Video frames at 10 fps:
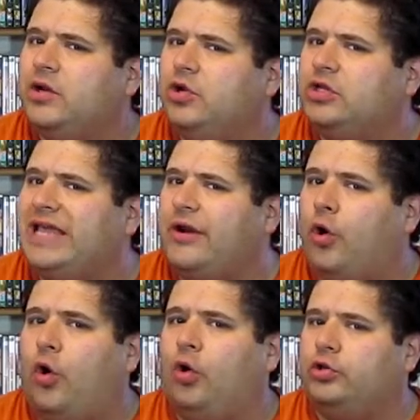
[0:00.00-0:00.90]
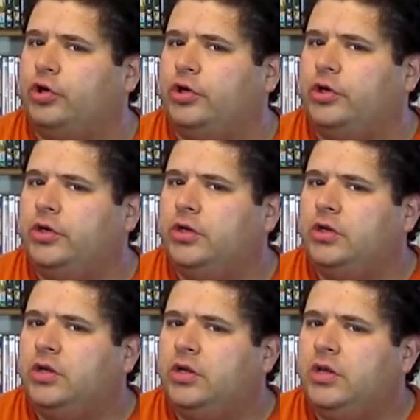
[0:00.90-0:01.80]
him look that older?
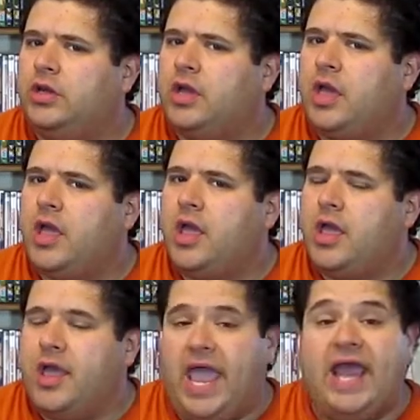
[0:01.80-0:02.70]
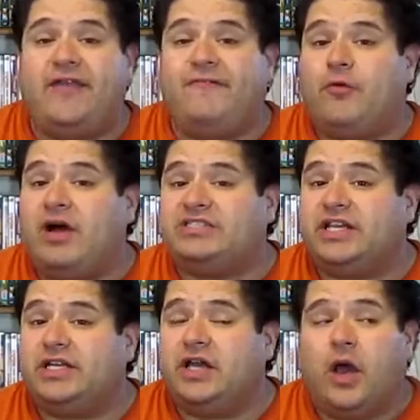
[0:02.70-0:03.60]
And if it wasn't,